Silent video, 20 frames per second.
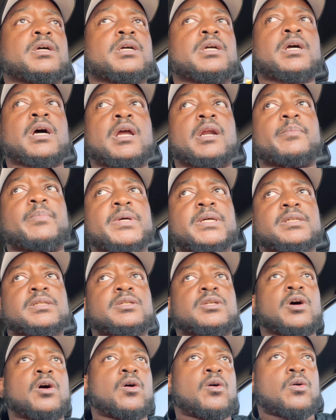kind of been
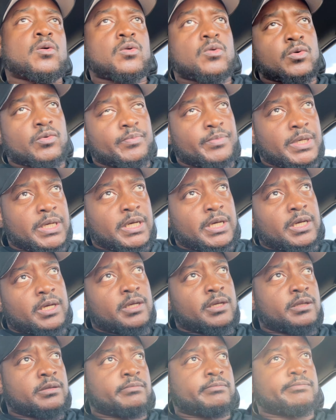told,
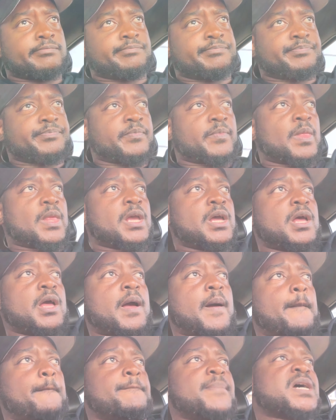man,
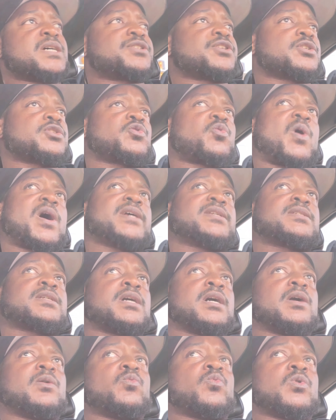measure twice,
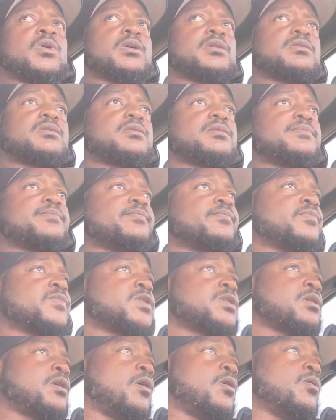cut once.
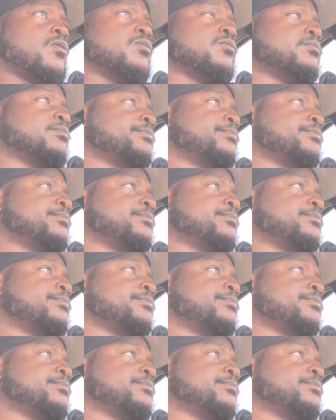So